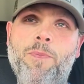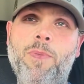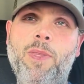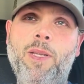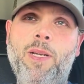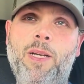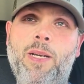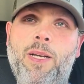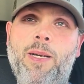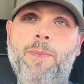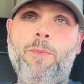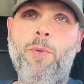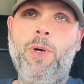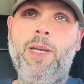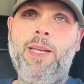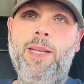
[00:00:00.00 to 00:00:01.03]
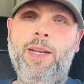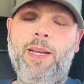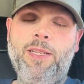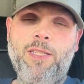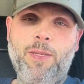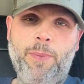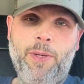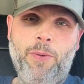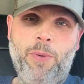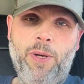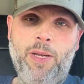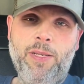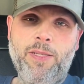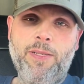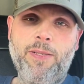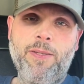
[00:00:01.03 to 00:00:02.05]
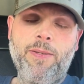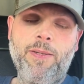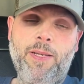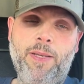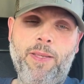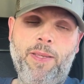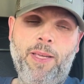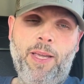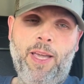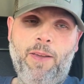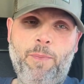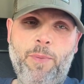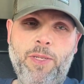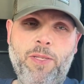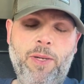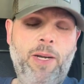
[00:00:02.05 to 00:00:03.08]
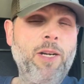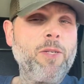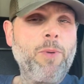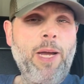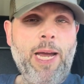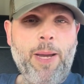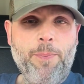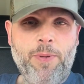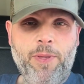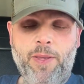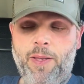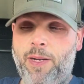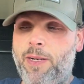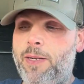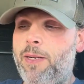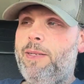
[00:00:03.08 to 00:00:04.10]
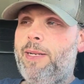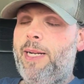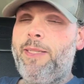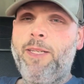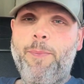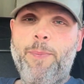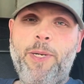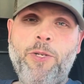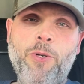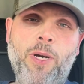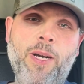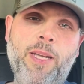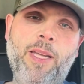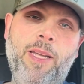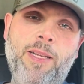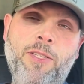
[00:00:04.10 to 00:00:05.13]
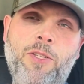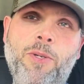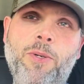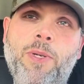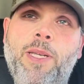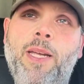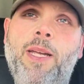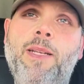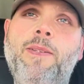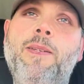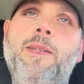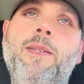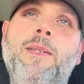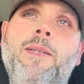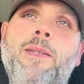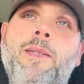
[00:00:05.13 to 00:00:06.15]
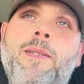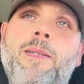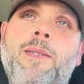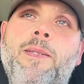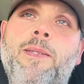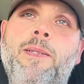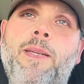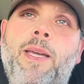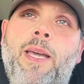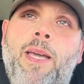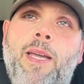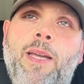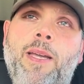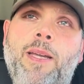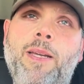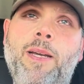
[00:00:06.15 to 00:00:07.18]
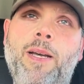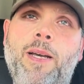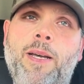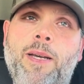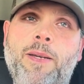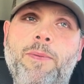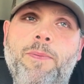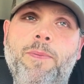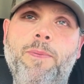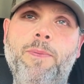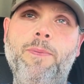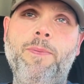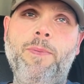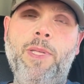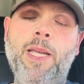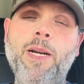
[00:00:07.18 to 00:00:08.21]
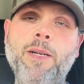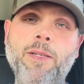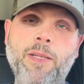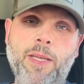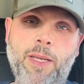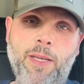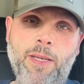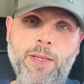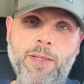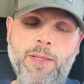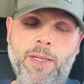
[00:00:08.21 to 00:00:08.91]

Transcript: what an estimate was that they gave me. So here's what happened there. I took my truck in to get a yearly